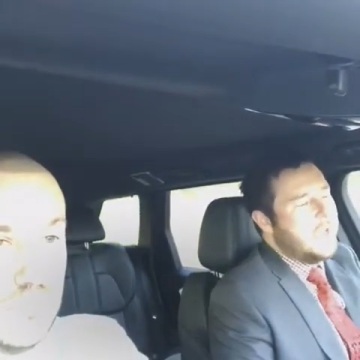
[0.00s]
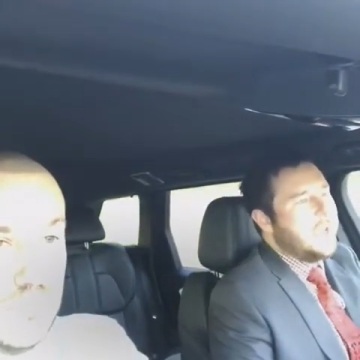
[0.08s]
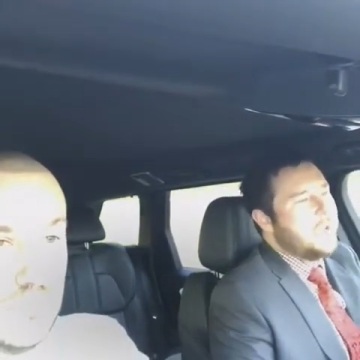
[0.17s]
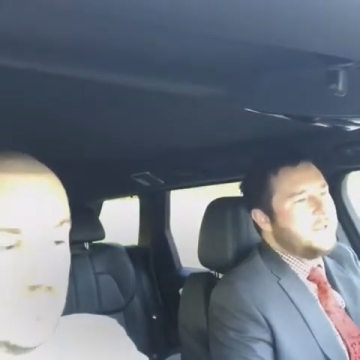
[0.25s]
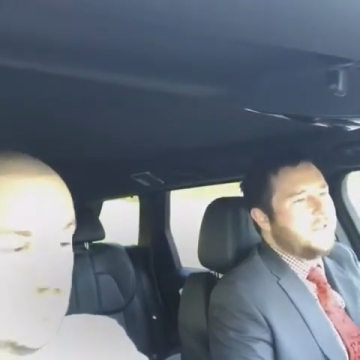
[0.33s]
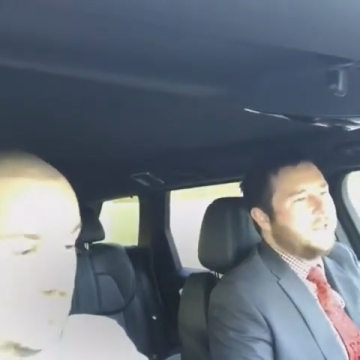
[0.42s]

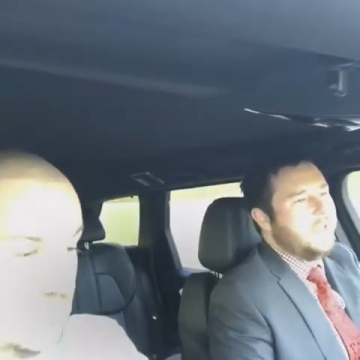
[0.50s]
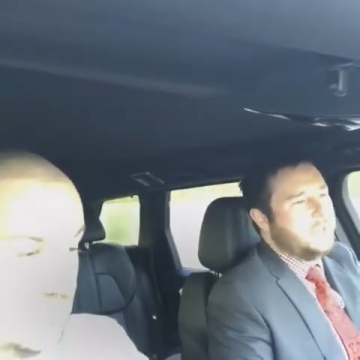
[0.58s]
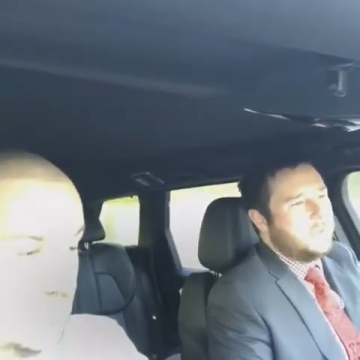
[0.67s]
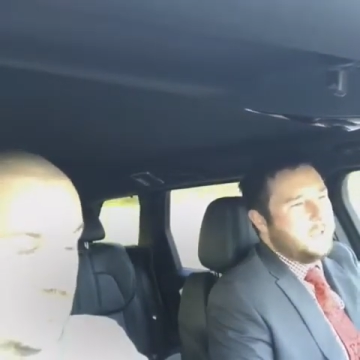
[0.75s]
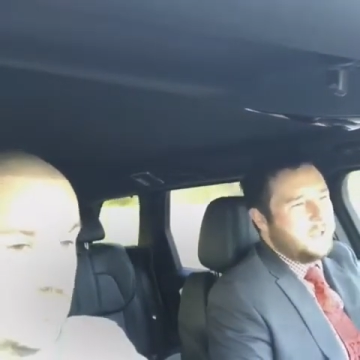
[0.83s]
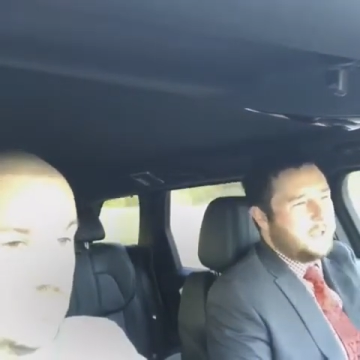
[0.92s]
number six,
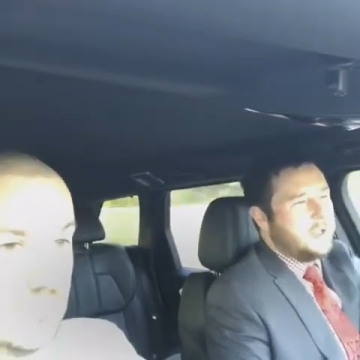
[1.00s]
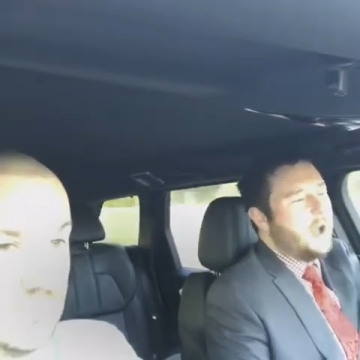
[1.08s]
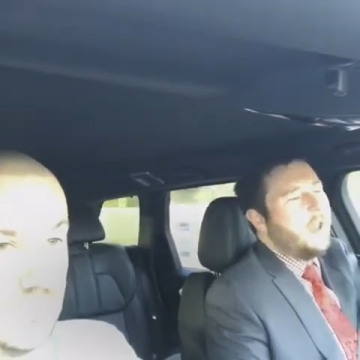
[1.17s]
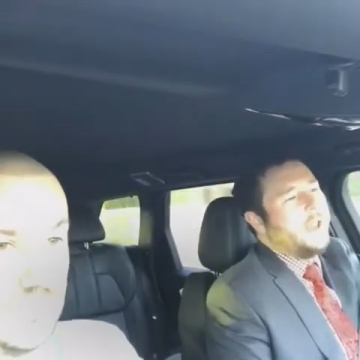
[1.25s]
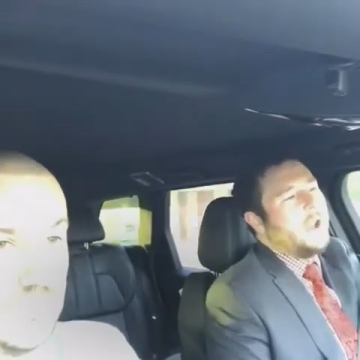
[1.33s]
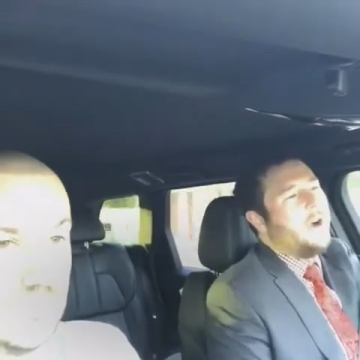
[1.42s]
which is
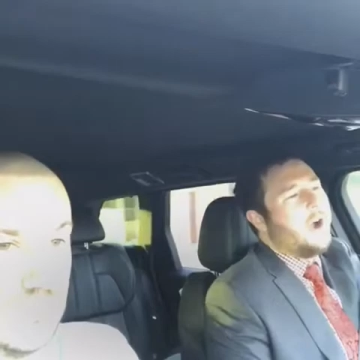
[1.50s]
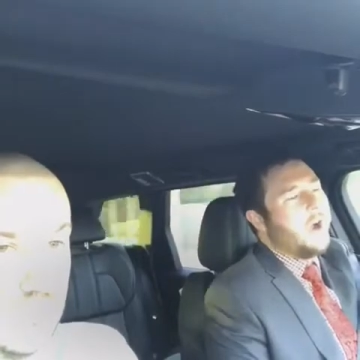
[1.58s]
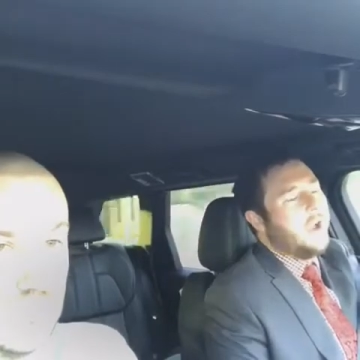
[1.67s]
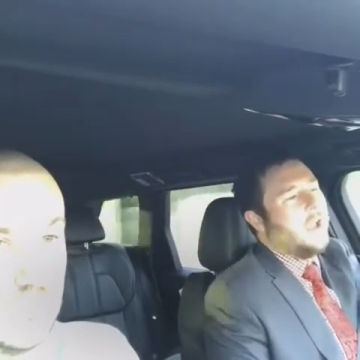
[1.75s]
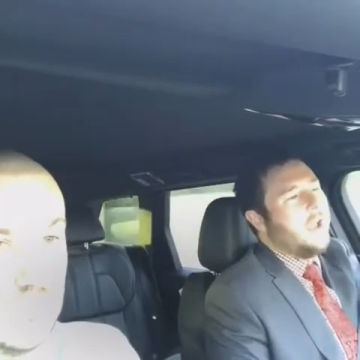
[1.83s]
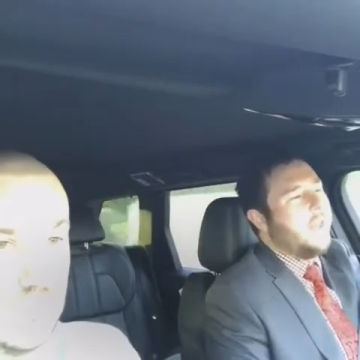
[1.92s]
slightly
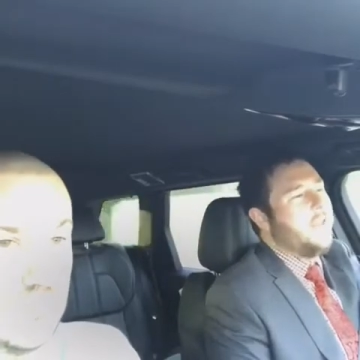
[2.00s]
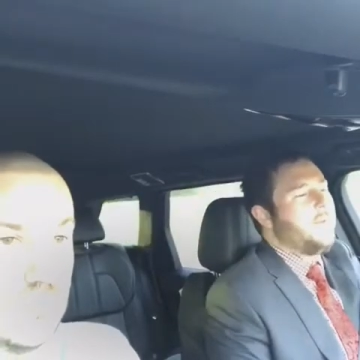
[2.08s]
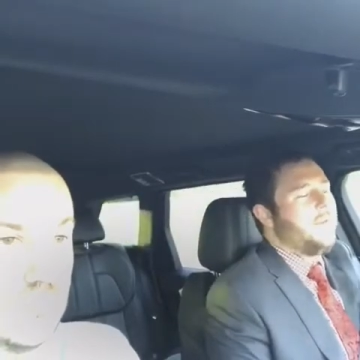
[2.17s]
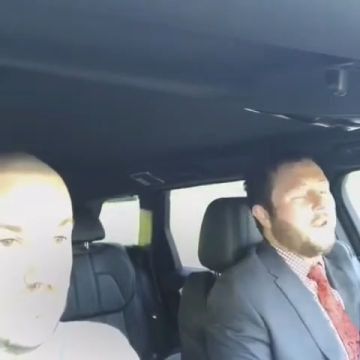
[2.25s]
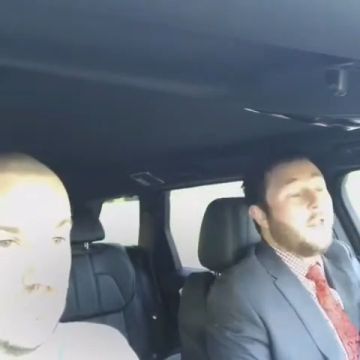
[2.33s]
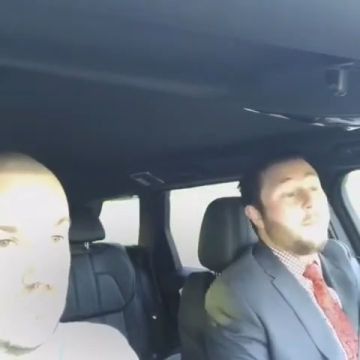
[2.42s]
higher, and then
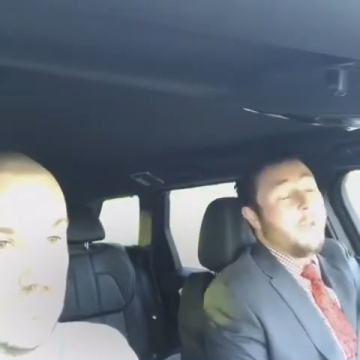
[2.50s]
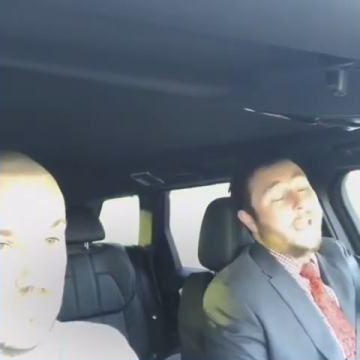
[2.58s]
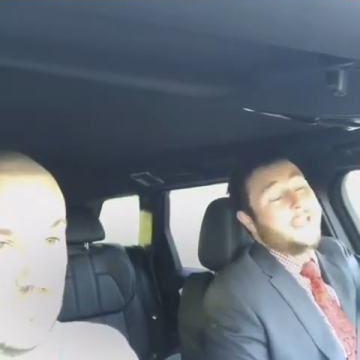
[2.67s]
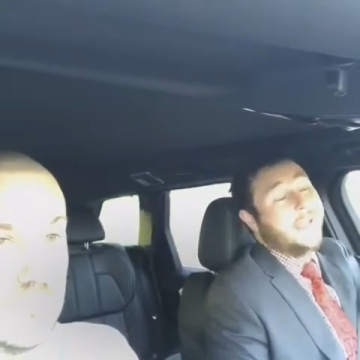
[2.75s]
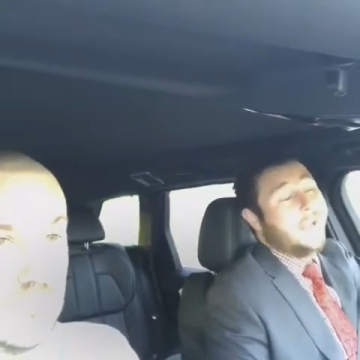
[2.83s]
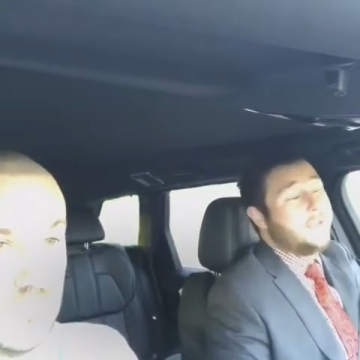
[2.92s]
we've got the
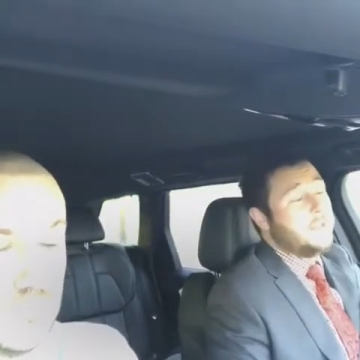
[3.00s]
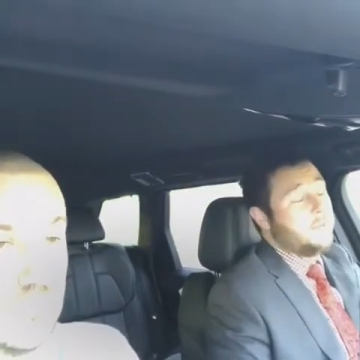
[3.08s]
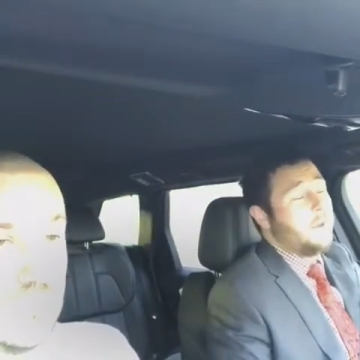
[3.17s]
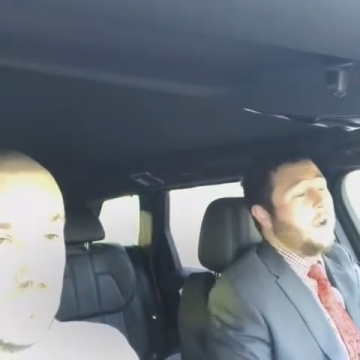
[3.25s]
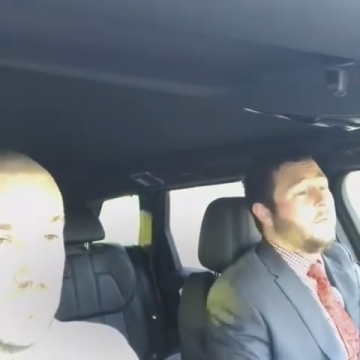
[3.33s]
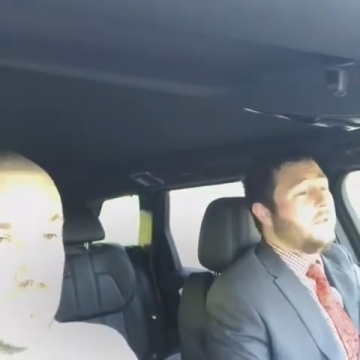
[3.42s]
penthouse as well.